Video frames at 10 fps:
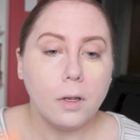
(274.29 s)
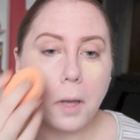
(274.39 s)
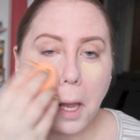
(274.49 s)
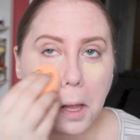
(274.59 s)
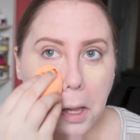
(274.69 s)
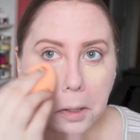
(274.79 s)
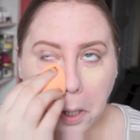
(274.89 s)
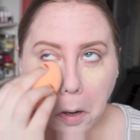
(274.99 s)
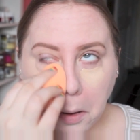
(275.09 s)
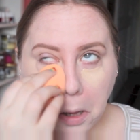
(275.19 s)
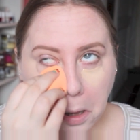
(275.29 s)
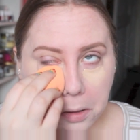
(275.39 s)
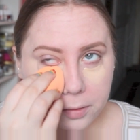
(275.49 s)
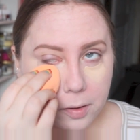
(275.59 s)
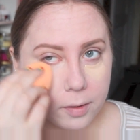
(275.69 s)
Okay, let's go to the,
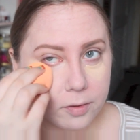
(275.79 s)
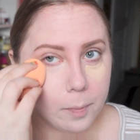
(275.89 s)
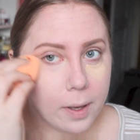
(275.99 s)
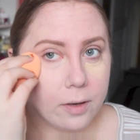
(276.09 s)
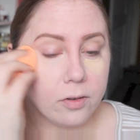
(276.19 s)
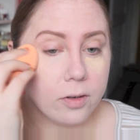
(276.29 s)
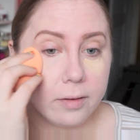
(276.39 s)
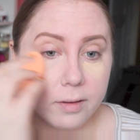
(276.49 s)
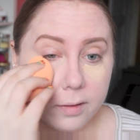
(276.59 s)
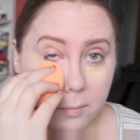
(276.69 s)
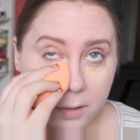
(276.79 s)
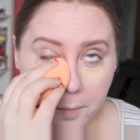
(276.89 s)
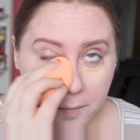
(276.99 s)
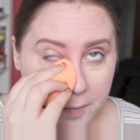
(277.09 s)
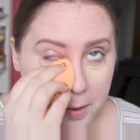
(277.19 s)
let's go to the sponge because it seems to
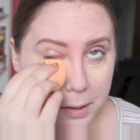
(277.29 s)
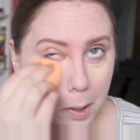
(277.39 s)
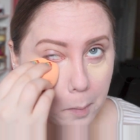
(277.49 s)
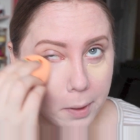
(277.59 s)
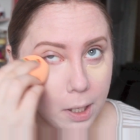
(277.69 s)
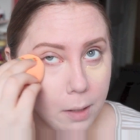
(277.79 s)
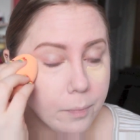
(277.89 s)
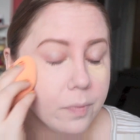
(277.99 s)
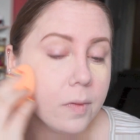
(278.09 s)
be very liquidy.